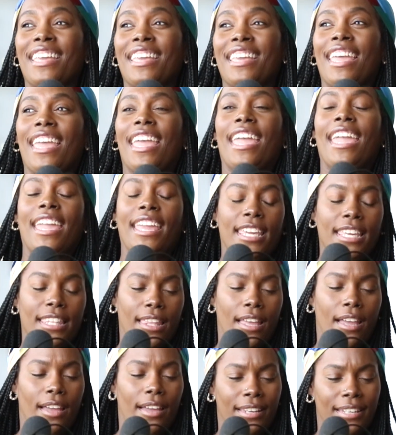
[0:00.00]
And he
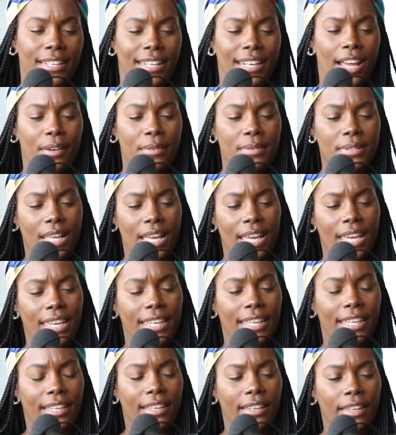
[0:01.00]
thought, and then I was like,
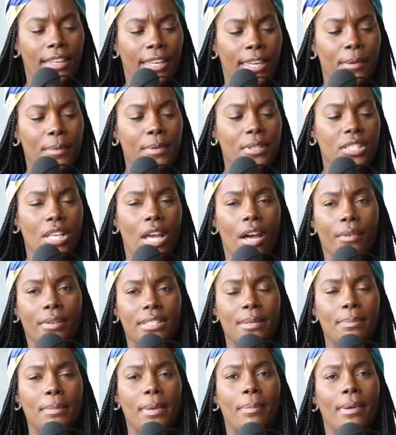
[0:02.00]
he was talking
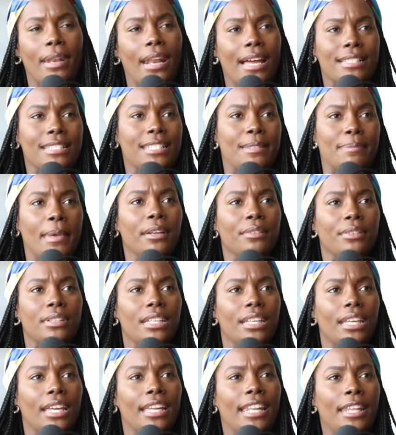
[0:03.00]
to me, but I smelled
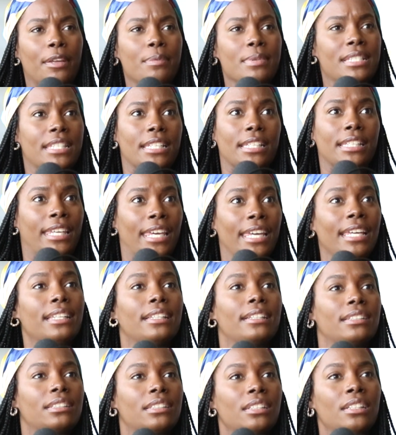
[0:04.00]
it, and it was
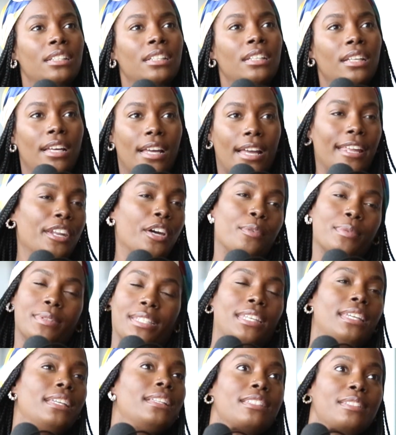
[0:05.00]
tequila. I know what
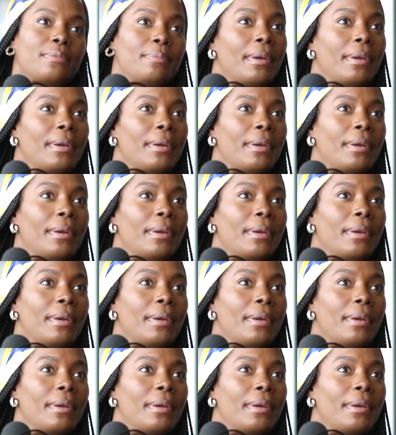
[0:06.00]
tequila smell